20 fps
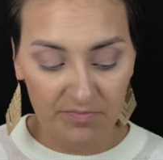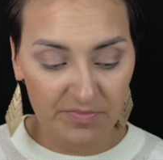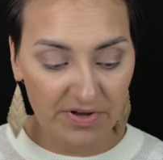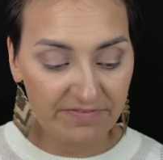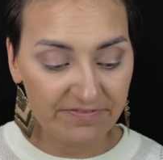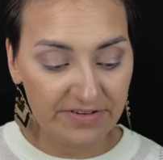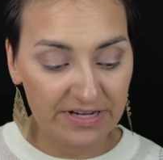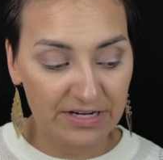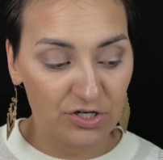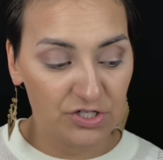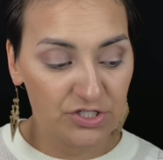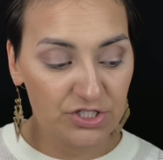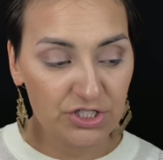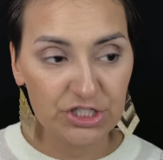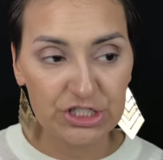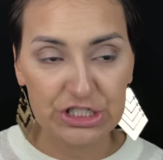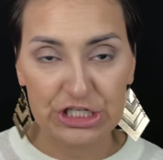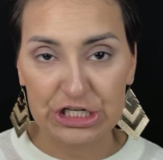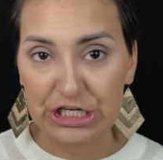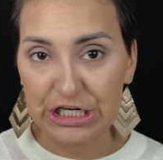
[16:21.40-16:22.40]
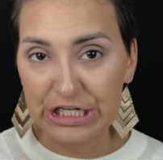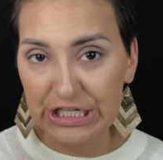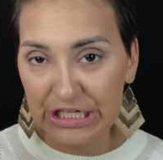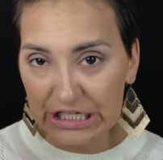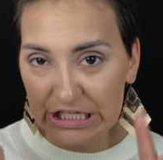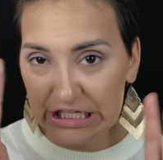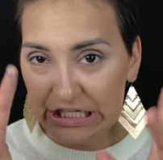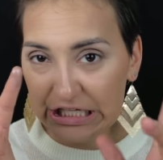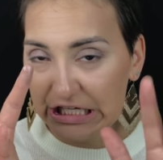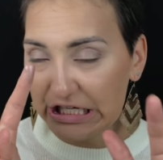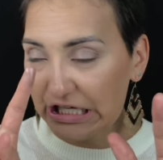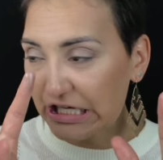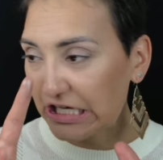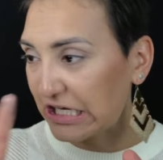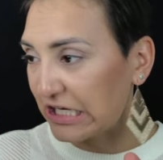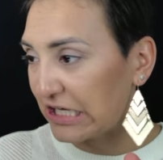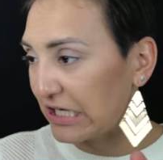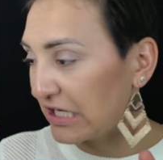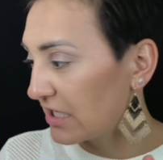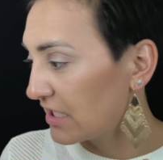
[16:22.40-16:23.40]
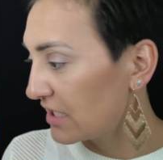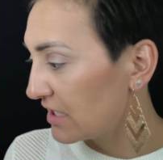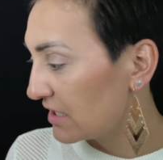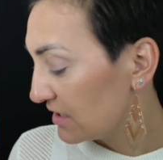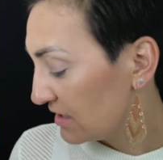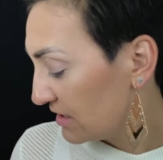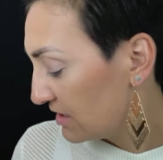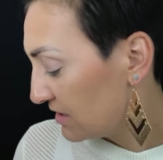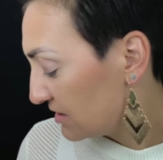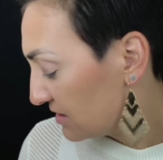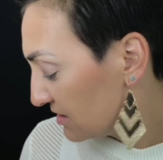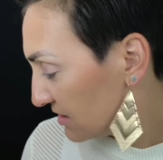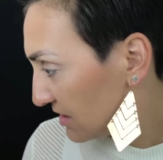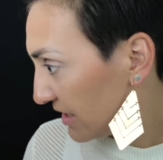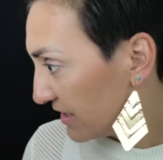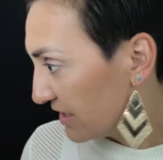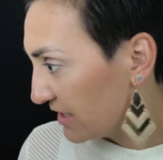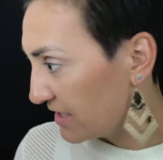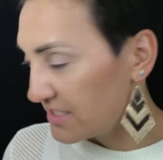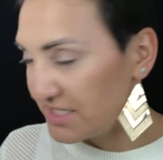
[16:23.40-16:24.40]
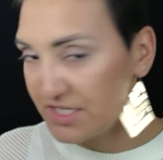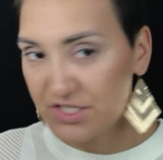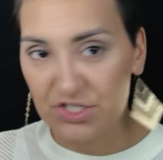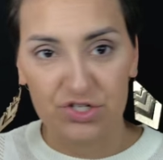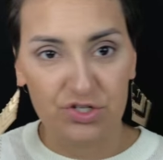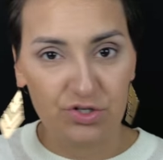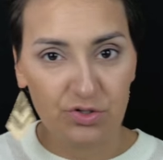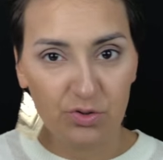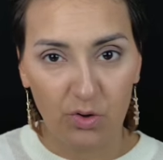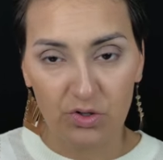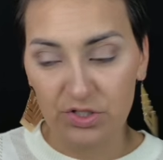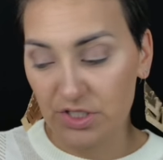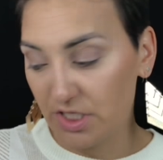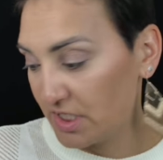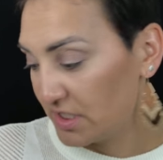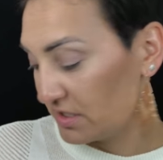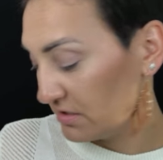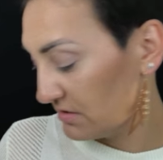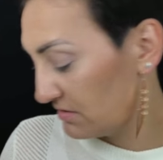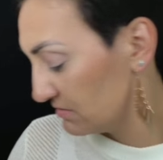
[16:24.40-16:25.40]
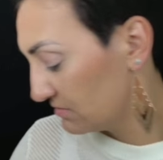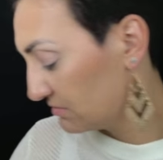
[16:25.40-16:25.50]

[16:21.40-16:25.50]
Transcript: My fingers are dirty. I need a tissue. Hold on.